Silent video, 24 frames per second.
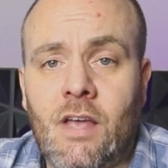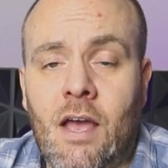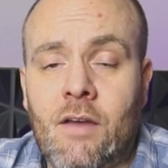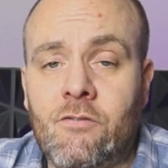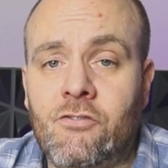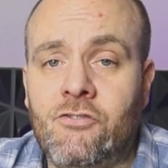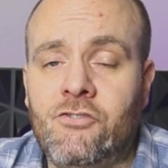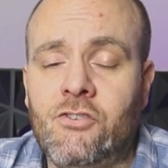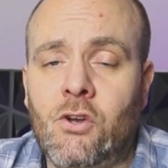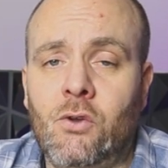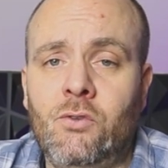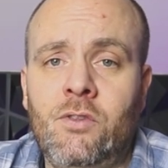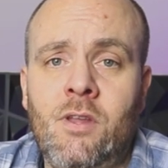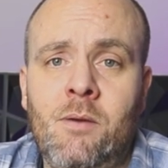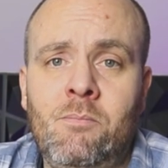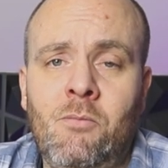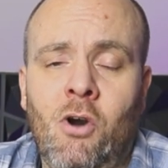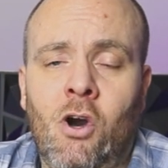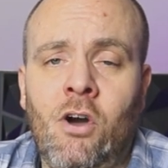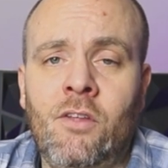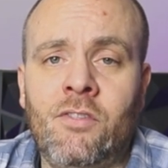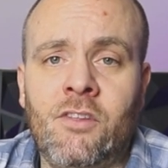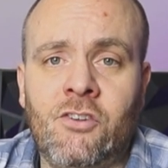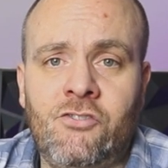I've shown them
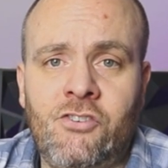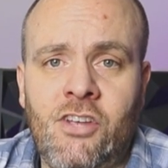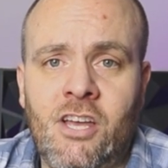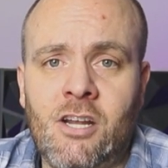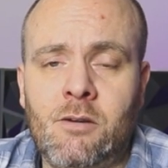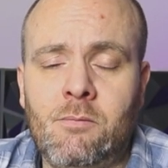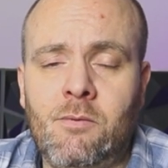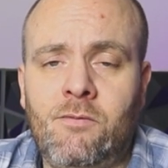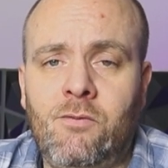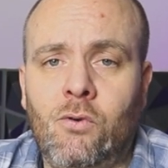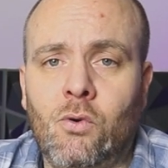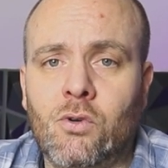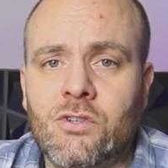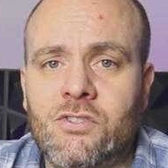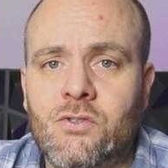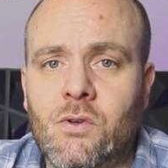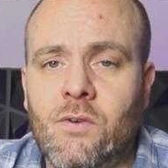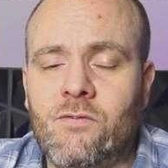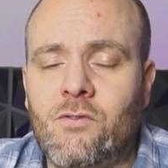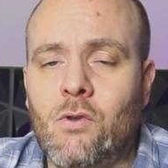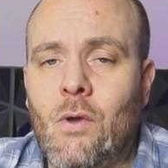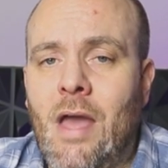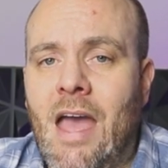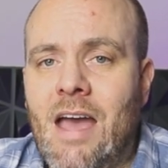on the channel before.
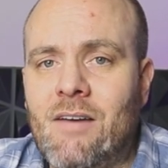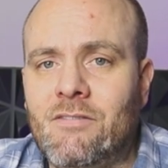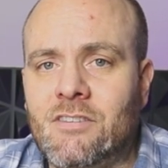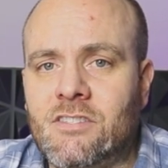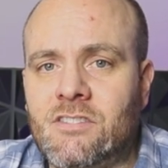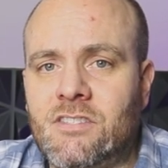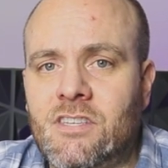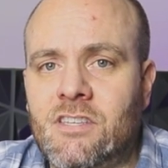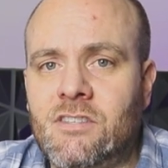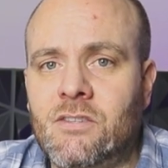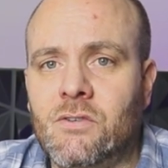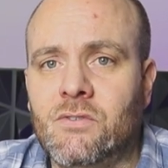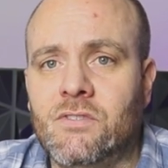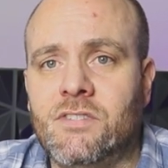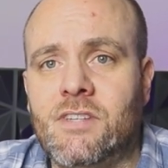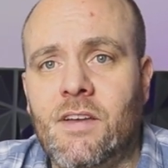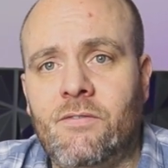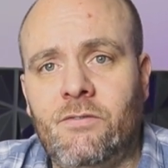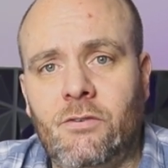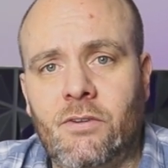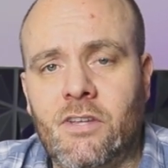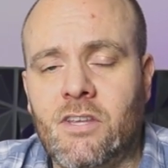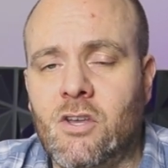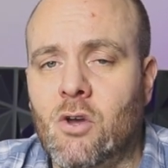So if you haven't seen those,
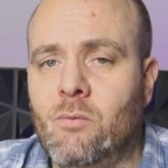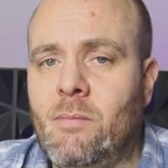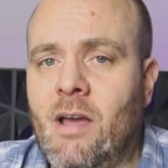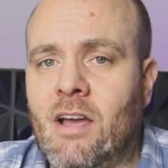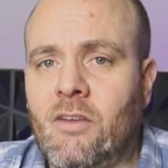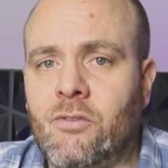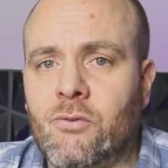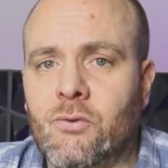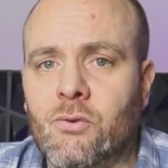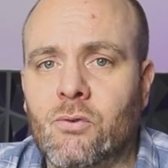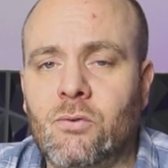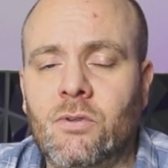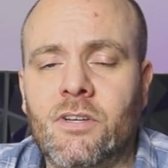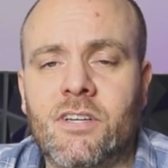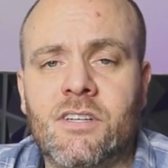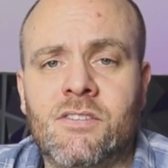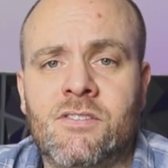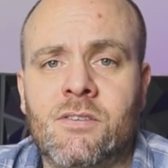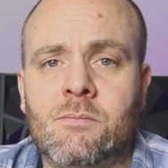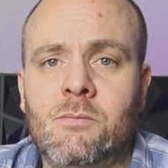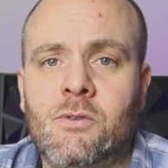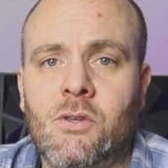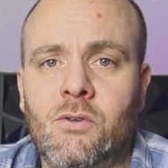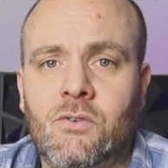definitely go back through, look
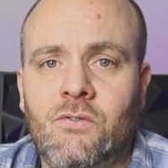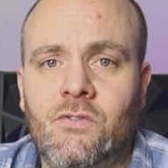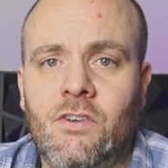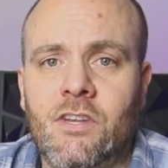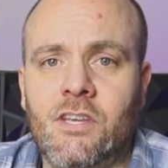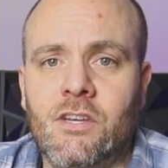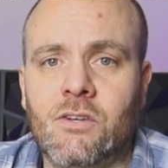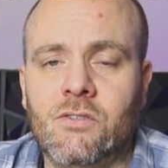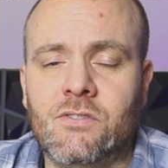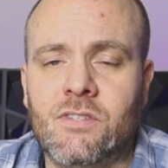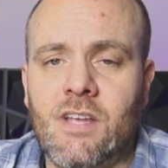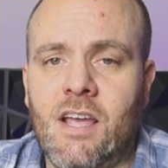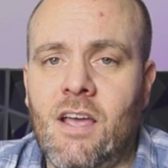at some of those videos.